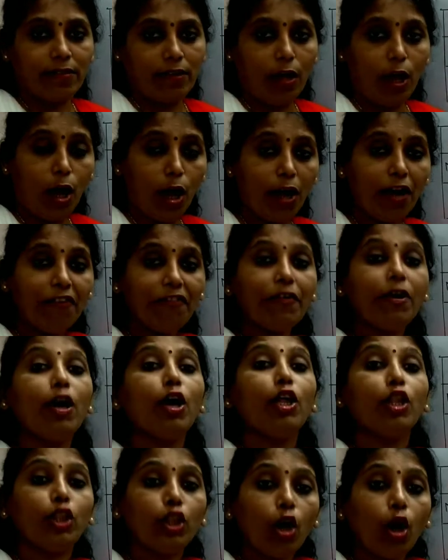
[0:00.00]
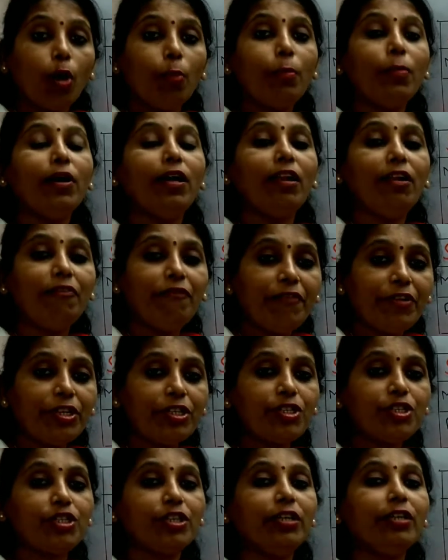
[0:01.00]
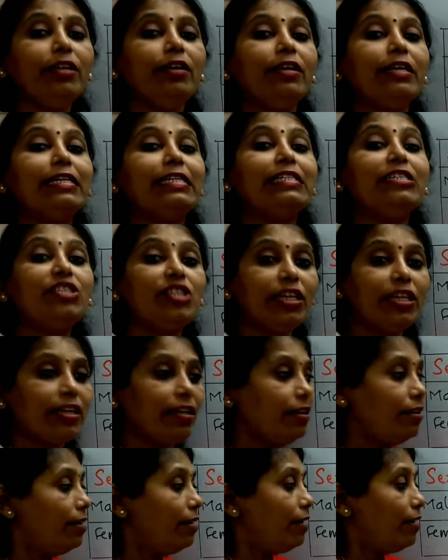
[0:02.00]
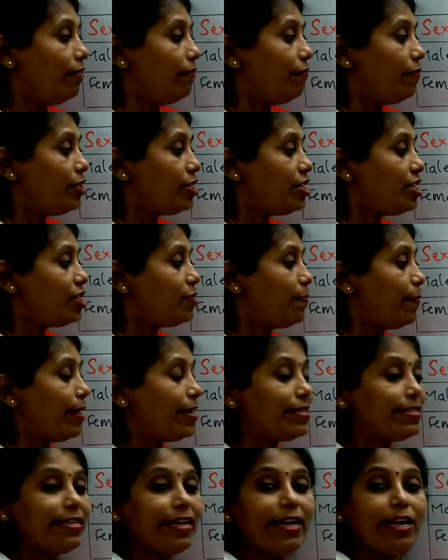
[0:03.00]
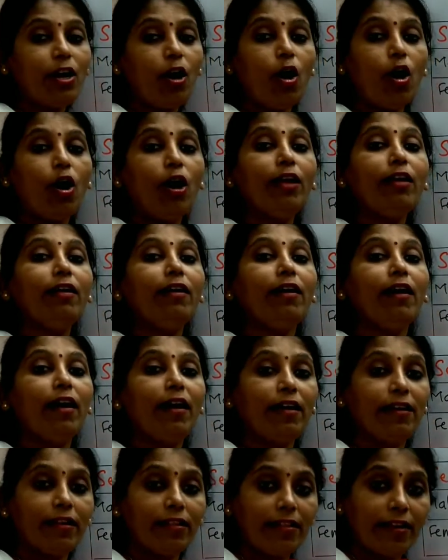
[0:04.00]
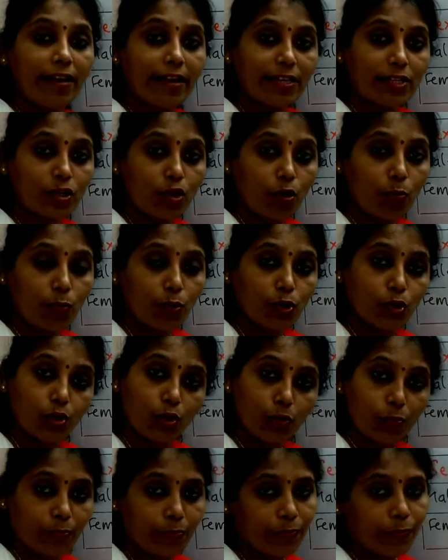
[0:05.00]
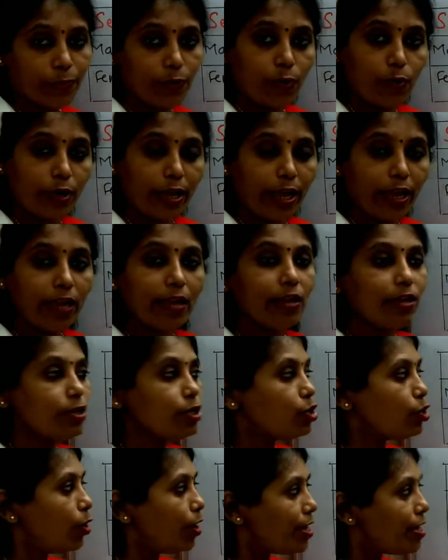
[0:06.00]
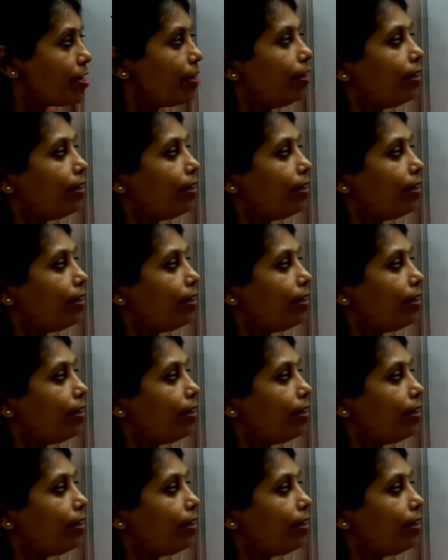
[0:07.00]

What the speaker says: of normal vision gene which is present on another X chromosome. Okay, so here